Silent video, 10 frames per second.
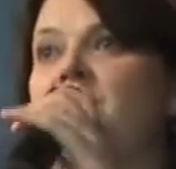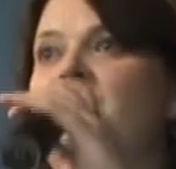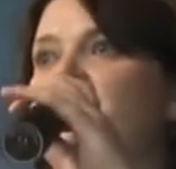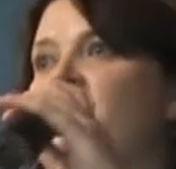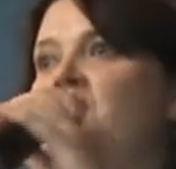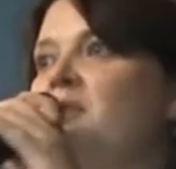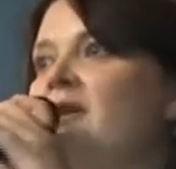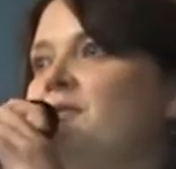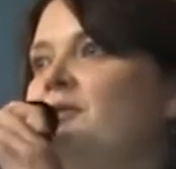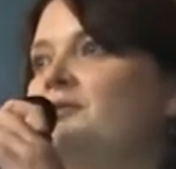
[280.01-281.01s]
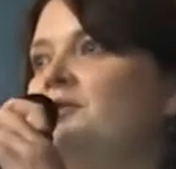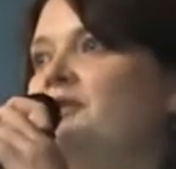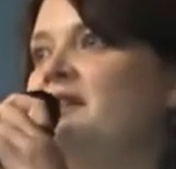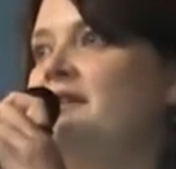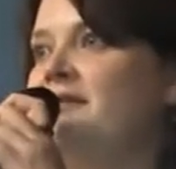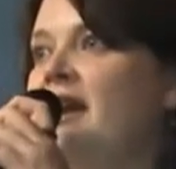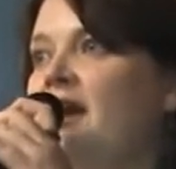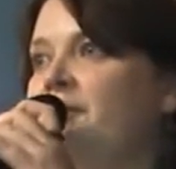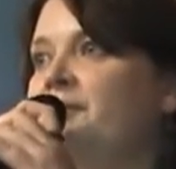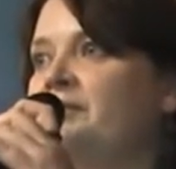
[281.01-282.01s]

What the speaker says: There's a few people nodding, yeah.